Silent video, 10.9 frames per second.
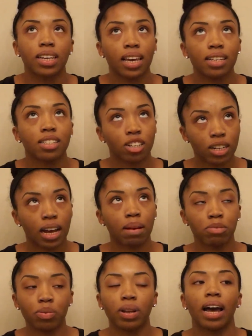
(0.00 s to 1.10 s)
Like yes, there are
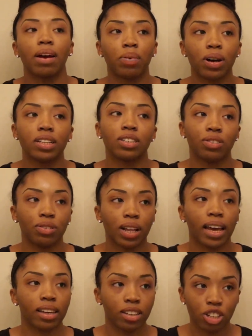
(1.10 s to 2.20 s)
times when I want to
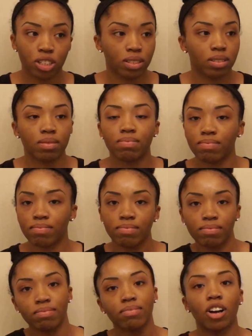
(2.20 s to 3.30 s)
like just
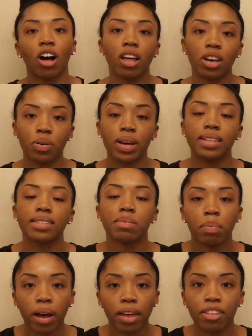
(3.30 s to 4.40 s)
call it quits,
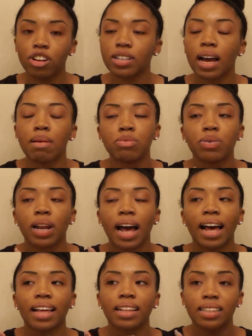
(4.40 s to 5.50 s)
but there are times when
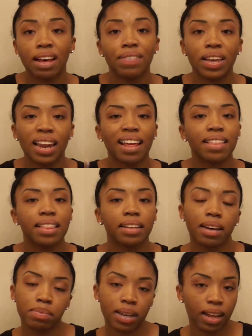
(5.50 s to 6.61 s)
I love it, and I think the
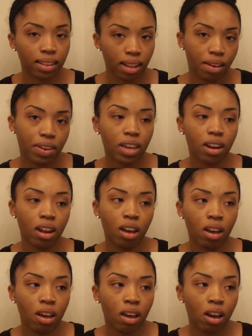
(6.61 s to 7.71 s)
times that I love it
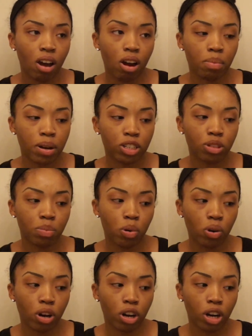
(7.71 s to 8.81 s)
are much
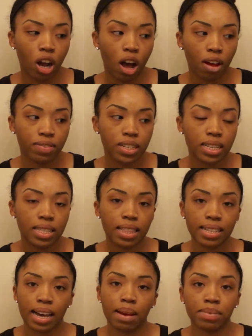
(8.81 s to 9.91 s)
more often than
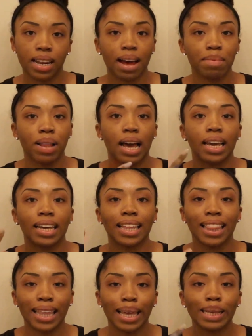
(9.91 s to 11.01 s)
the times that I'm
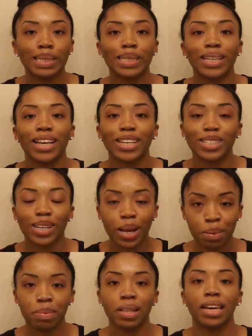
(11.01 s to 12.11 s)
like, this is
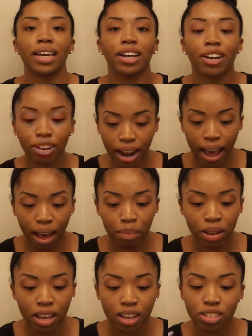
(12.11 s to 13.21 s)
complete
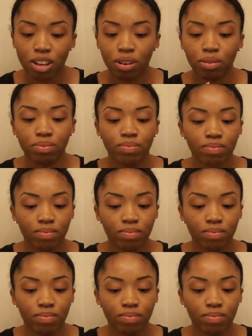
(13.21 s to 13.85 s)
crap. So